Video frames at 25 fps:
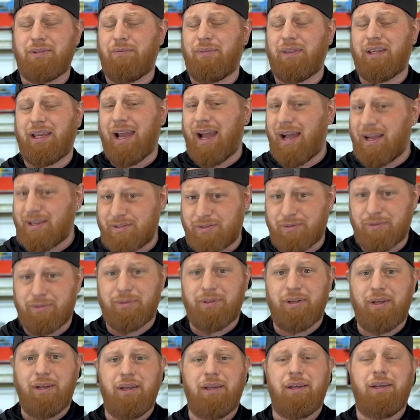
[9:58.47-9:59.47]
of the castle.
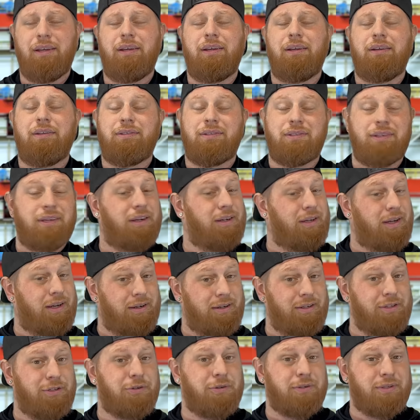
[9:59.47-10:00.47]
It's gonna
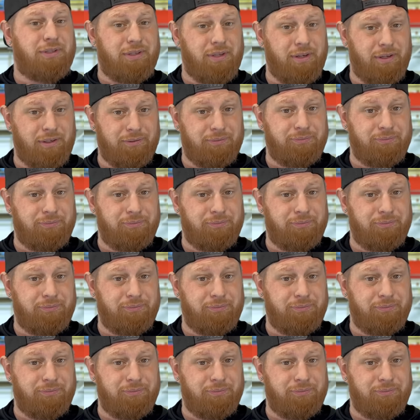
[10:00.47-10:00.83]
get interesting.